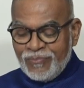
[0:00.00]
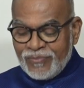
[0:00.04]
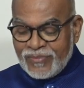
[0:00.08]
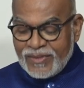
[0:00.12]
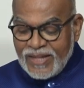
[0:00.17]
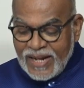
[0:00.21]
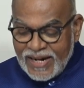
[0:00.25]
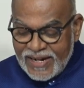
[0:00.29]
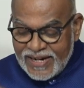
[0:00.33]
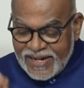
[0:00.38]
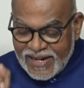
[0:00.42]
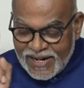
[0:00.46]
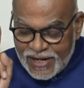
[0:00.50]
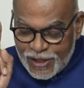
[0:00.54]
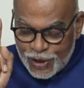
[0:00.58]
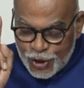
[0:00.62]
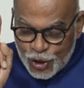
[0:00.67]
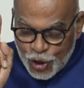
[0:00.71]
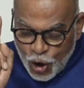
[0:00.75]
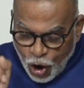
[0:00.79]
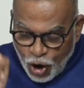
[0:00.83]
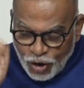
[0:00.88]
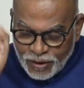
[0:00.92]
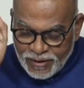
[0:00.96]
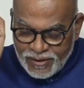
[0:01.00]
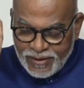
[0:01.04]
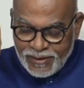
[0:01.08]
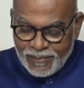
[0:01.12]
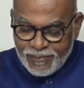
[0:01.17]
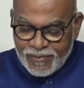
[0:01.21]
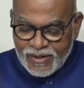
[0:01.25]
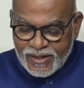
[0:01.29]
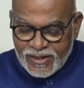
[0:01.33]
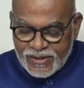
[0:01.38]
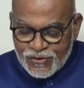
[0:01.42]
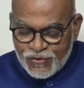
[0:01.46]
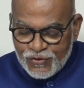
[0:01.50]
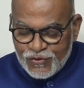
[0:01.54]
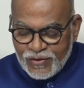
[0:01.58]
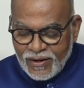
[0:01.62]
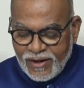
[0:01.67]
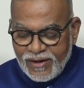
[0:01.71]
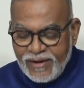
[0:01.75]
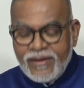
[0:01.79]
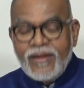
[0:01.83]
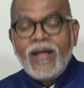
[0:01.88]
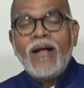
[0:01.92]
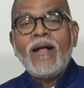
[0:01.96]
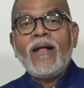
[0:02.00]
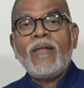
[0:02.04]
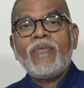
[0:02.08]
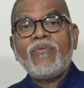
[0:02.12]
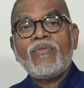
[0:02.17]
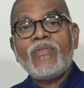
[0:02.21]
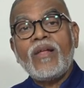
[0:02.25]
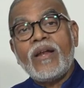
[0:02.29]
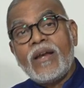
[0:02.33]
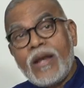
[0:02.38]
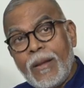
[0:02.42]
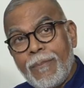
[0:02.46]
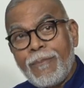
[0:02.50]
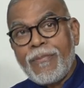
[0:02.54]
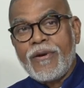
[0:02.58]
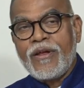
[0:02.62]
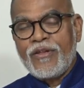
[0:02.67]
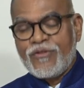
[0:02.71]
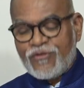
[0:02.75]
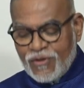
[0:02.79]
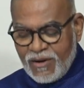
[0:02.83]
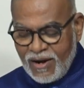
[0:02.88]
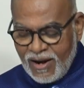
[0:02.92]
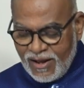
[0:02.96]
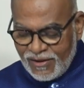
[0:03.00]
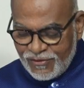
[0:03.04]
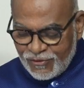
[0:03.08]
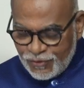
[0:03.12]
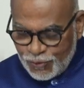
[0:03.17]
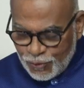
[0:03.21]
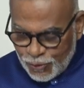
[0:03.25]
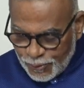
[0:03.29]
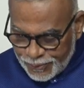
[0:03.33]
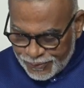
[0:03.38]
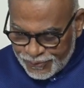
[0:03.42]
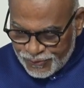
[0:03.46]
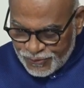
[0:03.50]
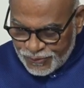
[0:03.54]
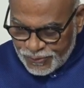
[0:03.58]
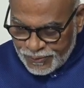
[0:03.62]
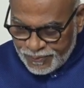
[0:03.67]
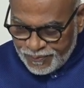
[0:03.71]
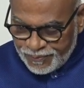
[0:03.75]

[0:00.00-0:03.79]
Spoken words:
they did not consult the depressed class groups.